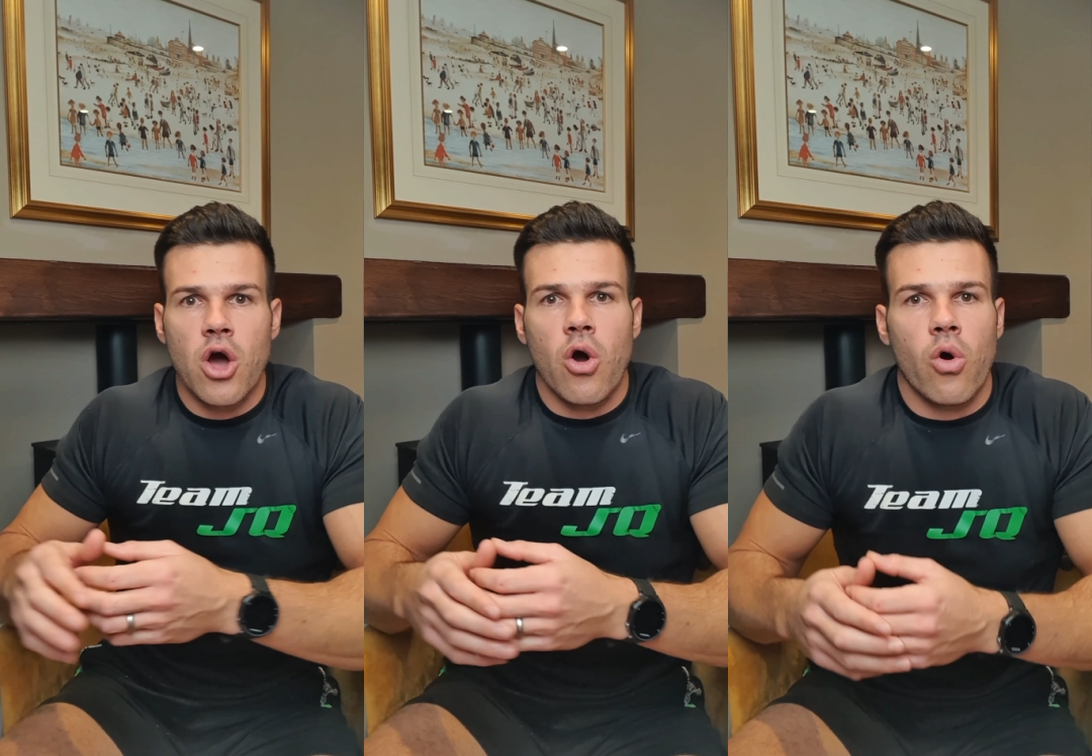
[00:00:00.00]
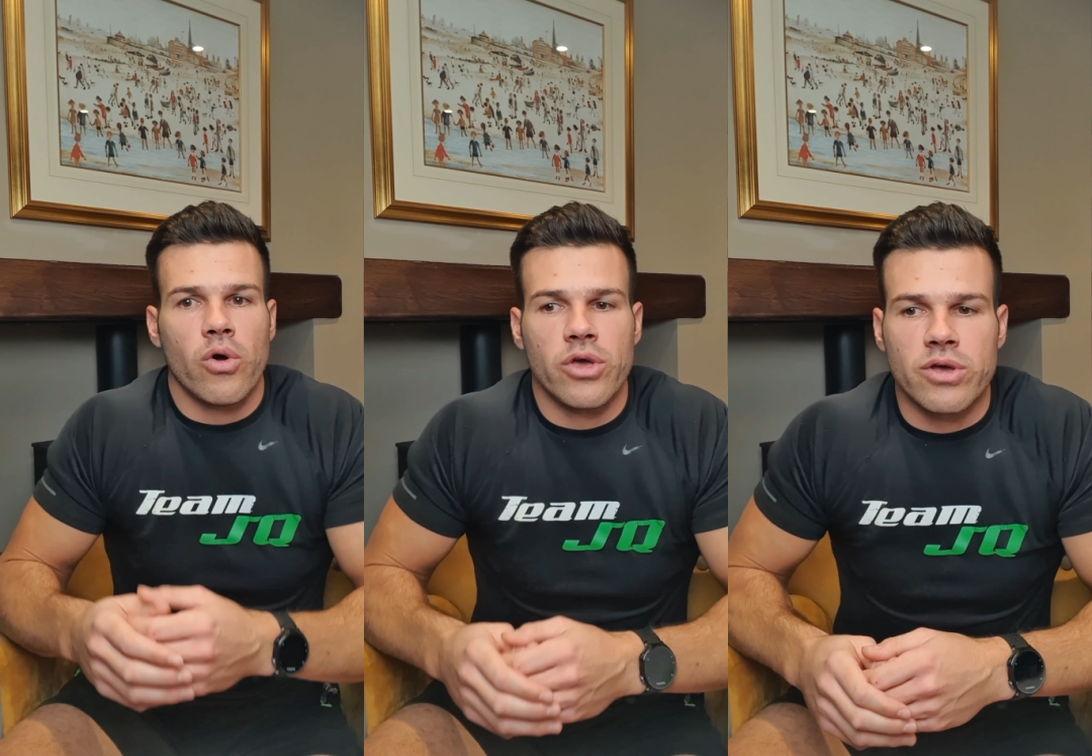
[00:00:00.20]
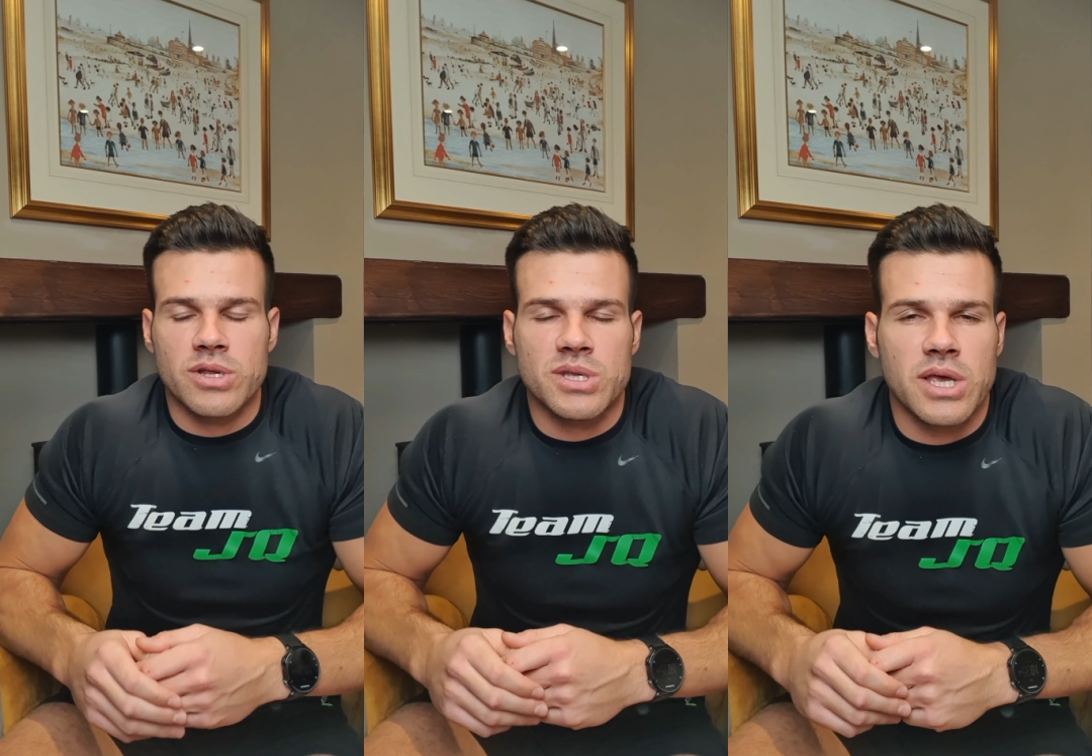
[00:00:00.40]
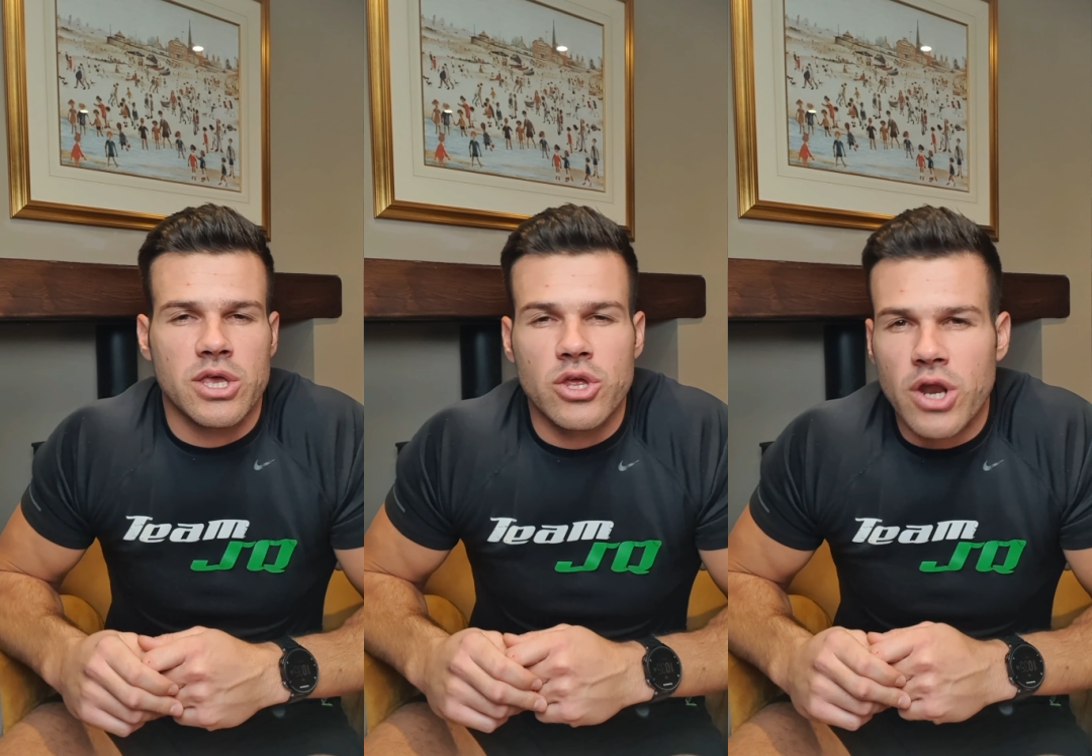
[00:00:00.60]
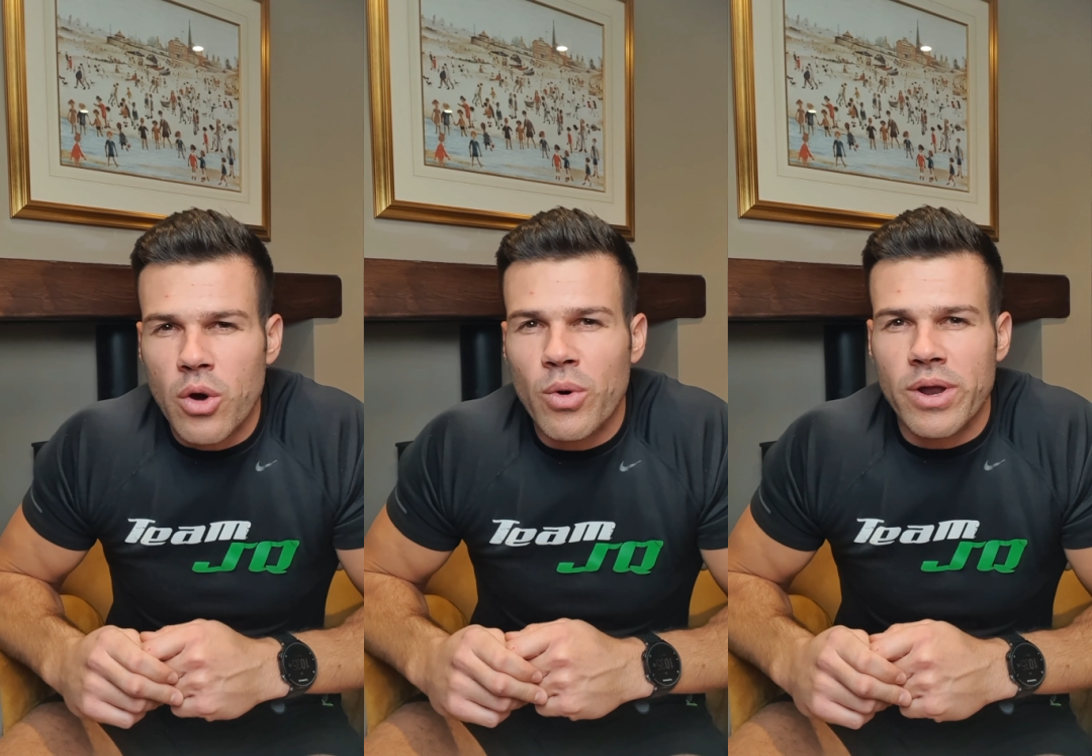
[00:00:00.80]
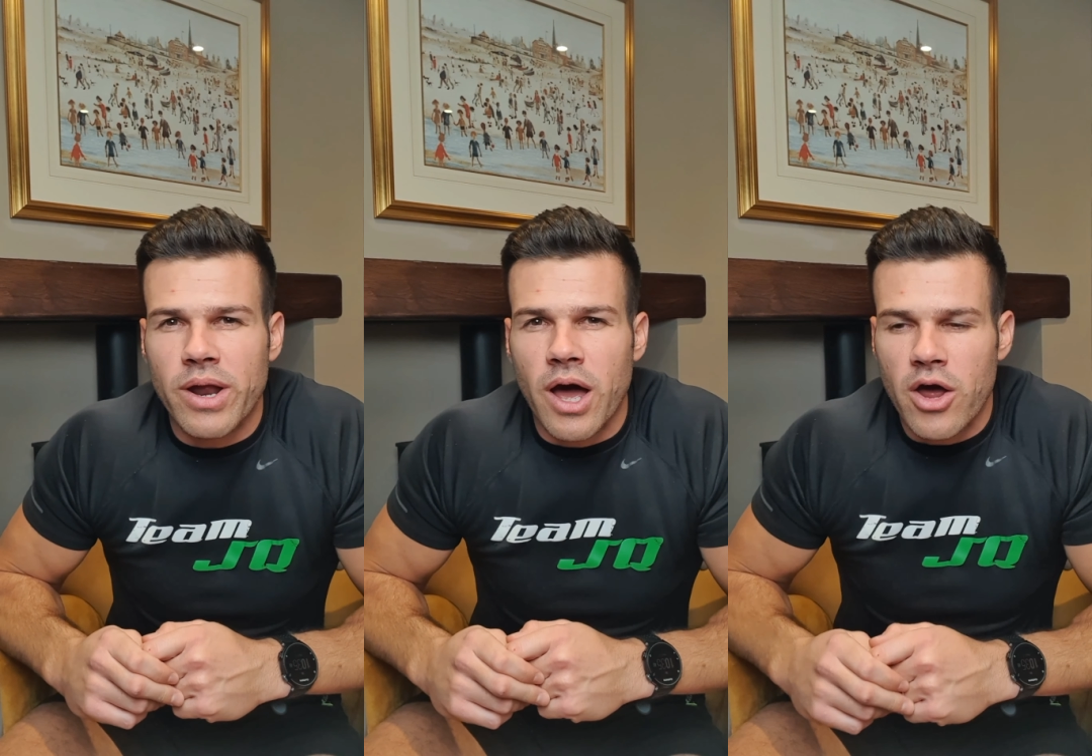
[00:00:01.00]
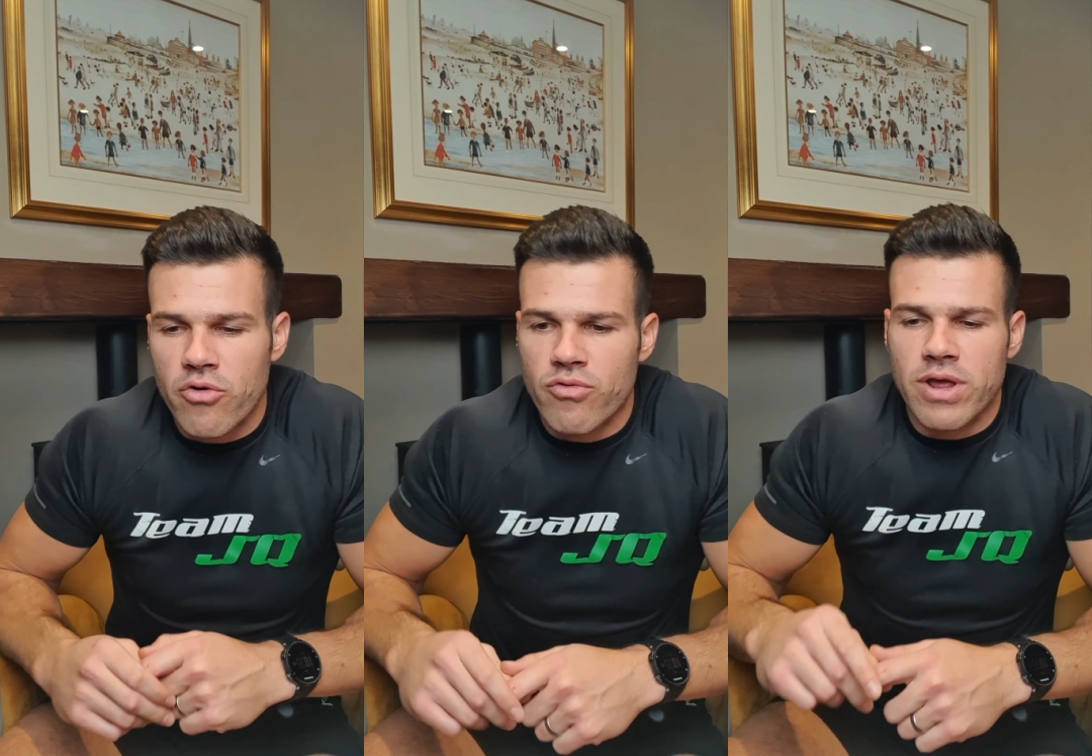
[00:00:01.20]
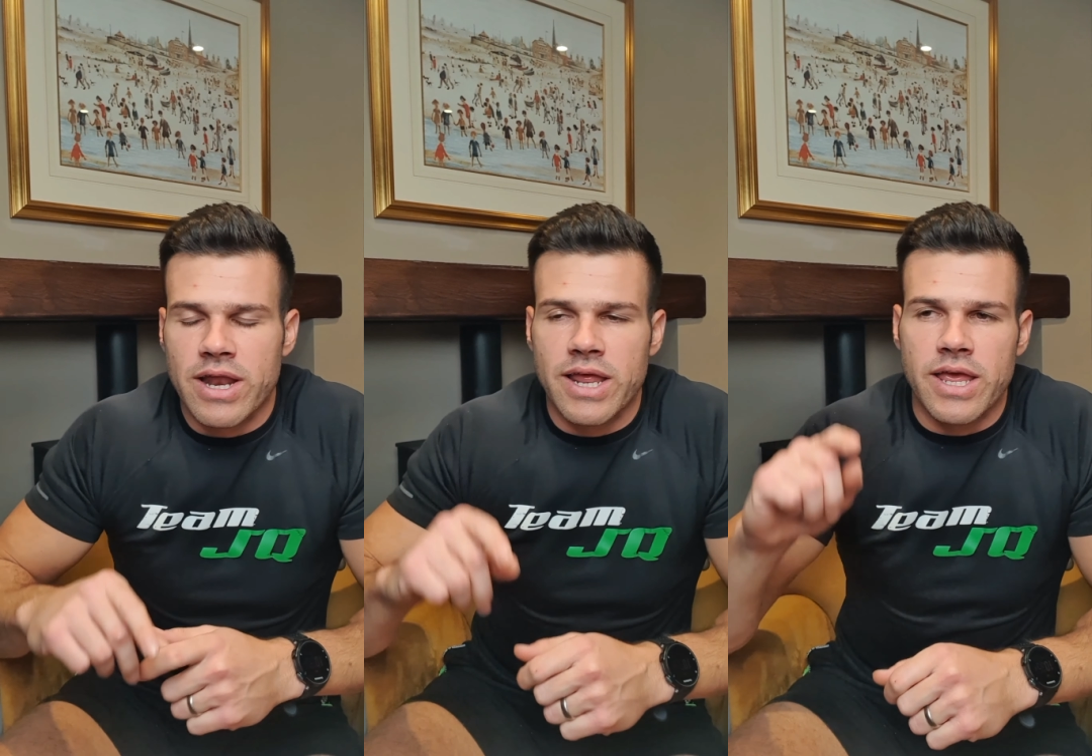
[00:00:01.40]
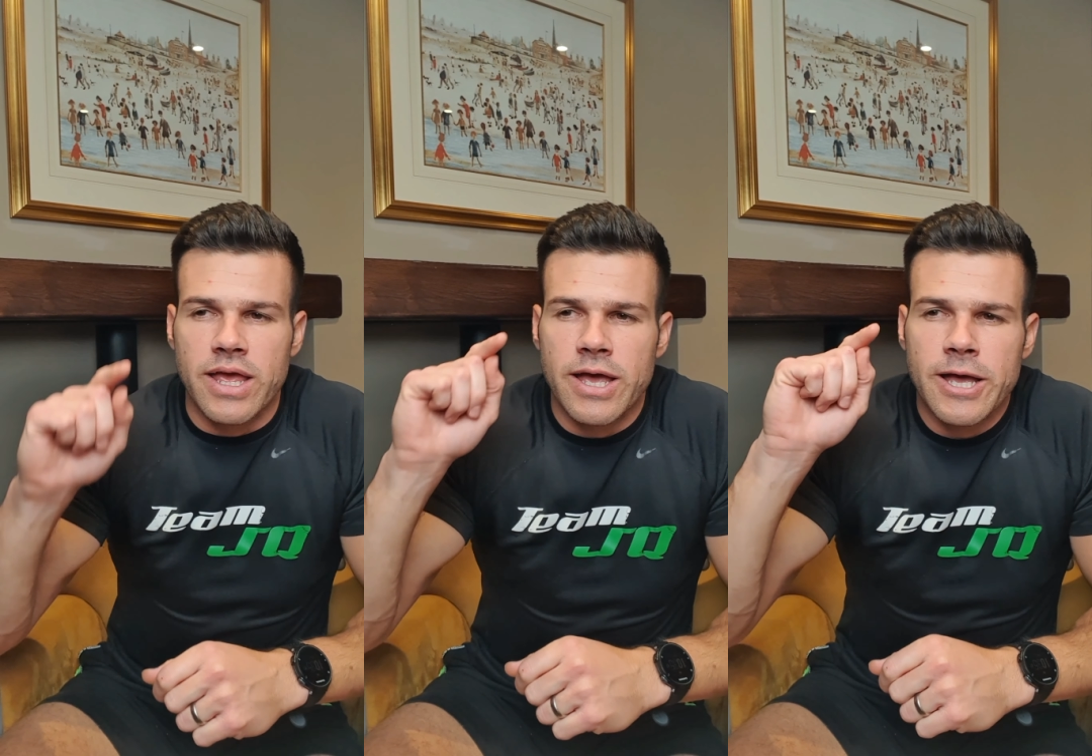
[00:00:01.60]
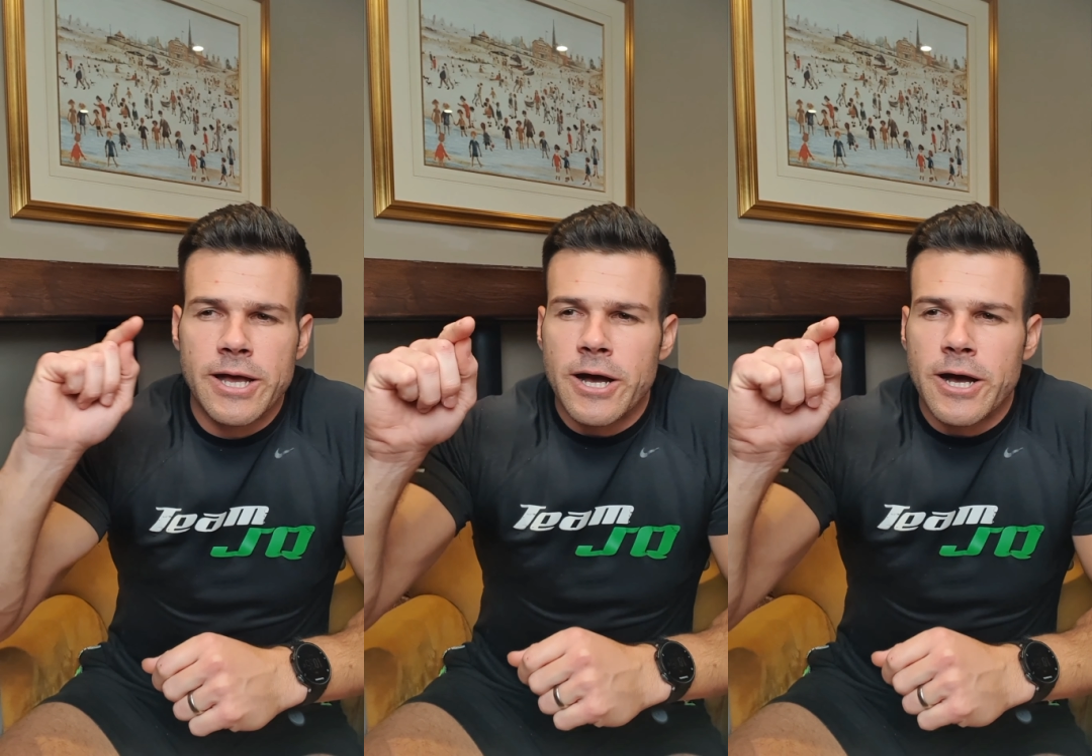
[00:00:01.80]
or you can say, you know what, I really,